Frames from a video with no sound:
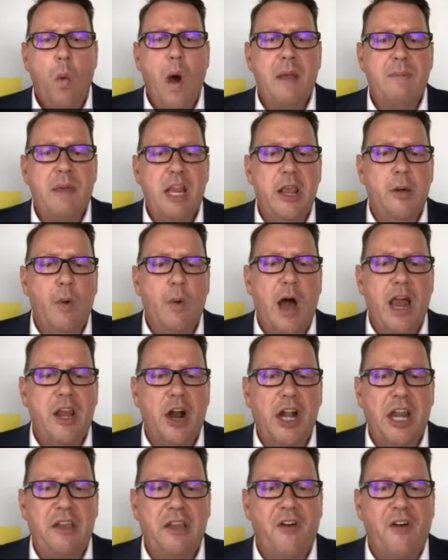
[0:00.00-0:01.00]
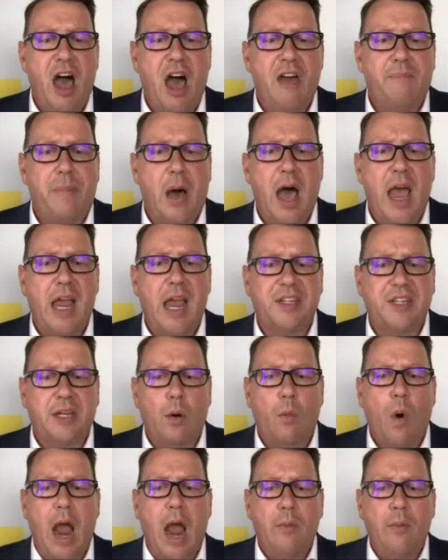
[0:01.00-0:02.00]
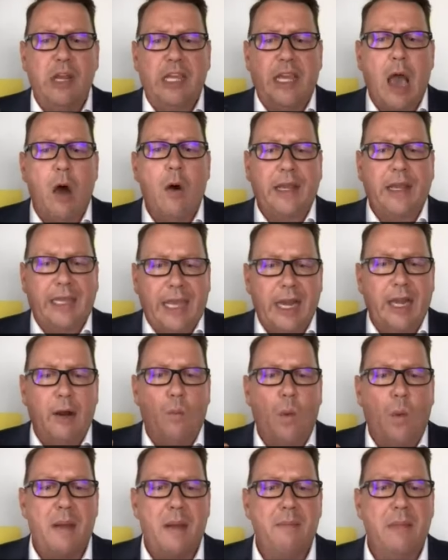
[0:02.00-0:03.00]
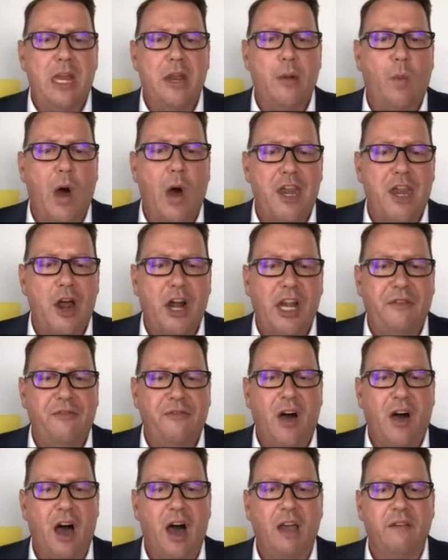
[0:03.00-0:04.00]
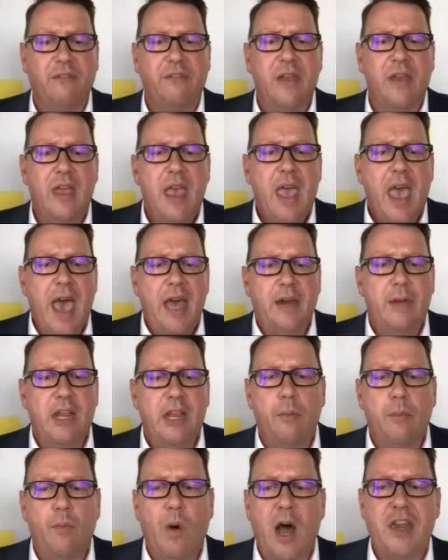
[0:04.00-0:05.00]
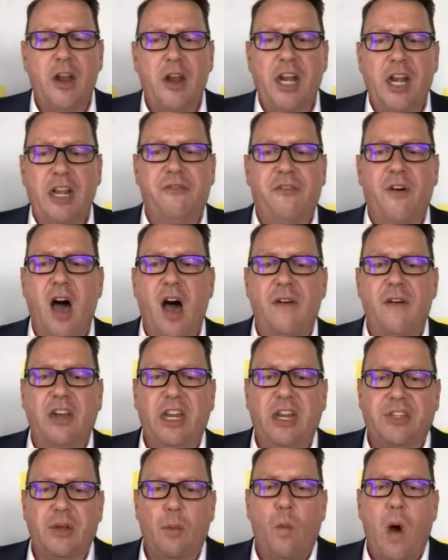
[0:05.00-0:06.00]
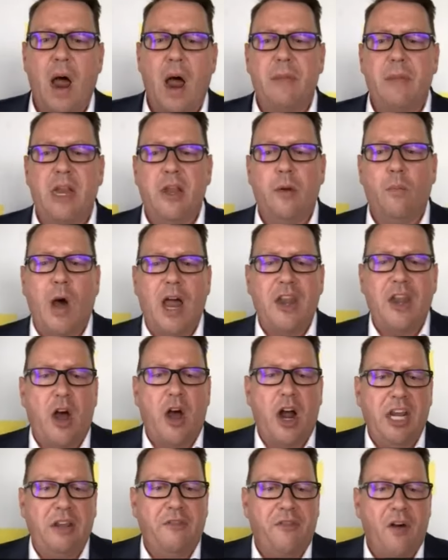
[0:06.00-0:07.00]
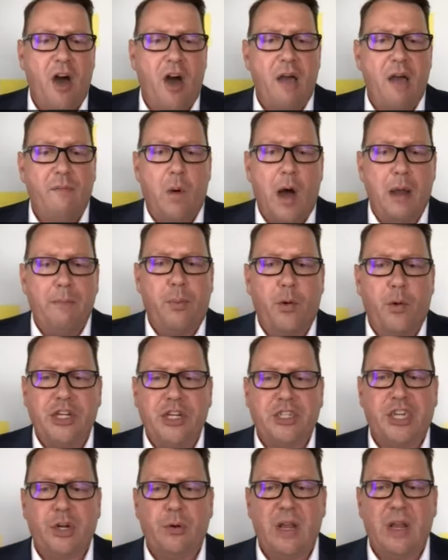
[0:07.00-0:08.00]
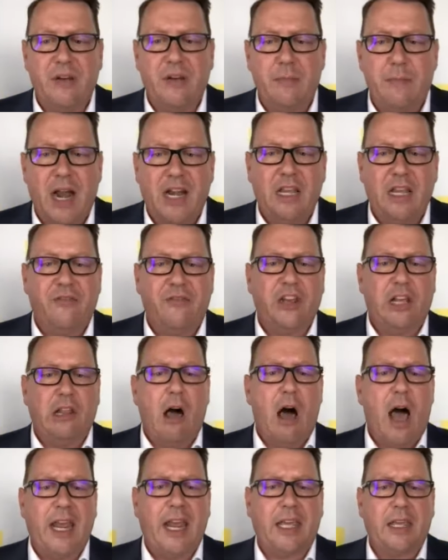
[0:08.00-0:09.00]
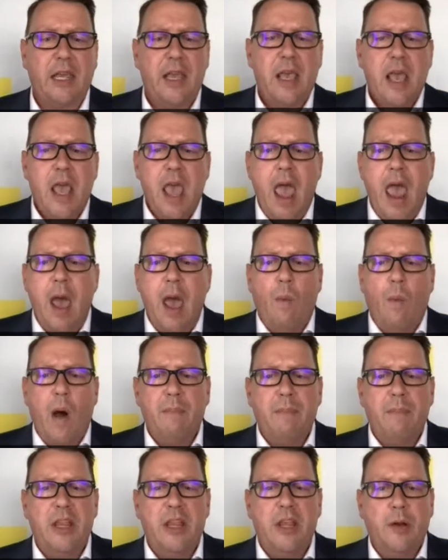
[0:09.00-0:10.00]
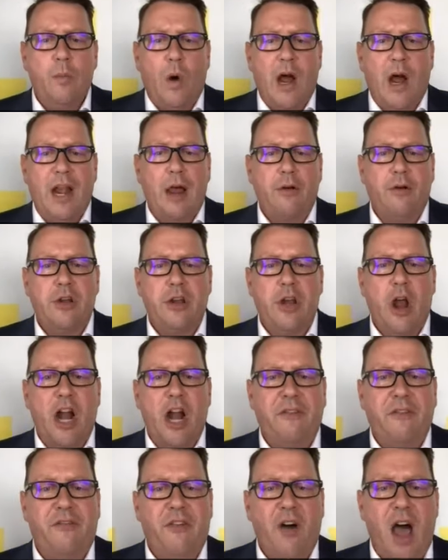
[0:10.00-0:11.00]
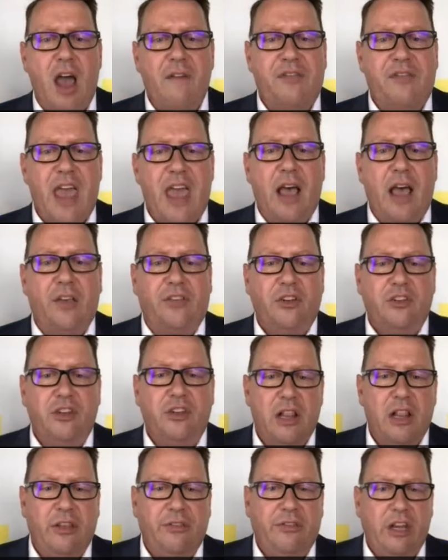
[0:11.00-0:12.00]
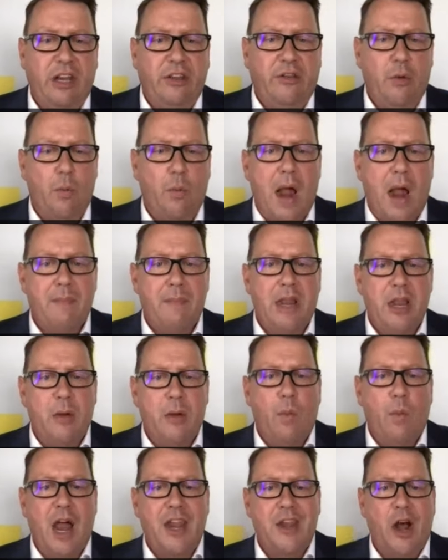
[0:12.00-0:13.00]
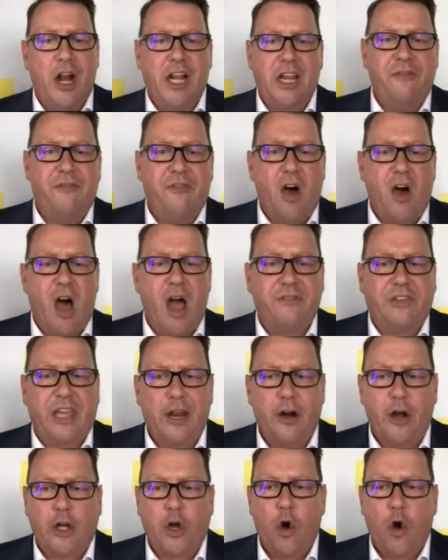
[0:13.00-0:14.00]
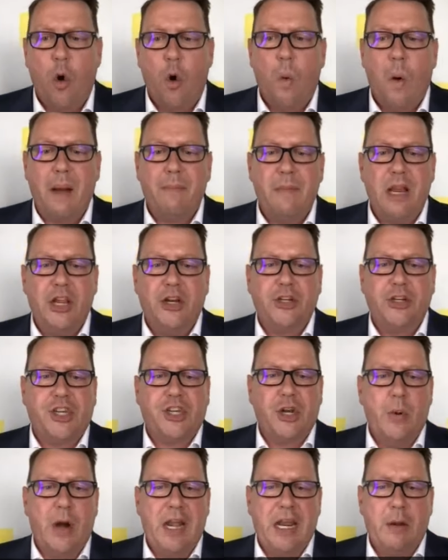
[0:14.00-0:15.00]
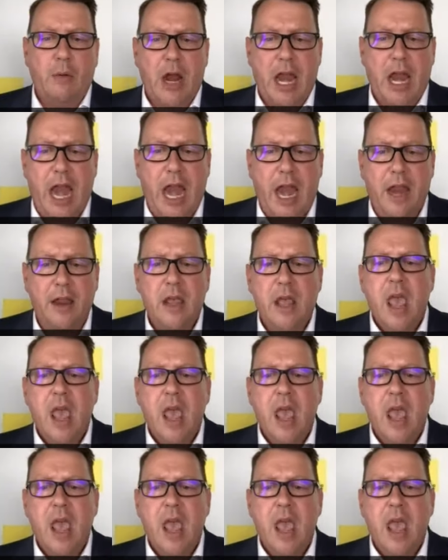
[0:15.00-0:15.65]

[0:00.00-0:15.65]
1,195,000 buyers, and away we go again at 1,195,000. At 1,195,000, it is at 1,195,000, 1.2 even money if you like. At $1,195,000, it is at 1,195,000. Can I call 1,200,000 anywhere?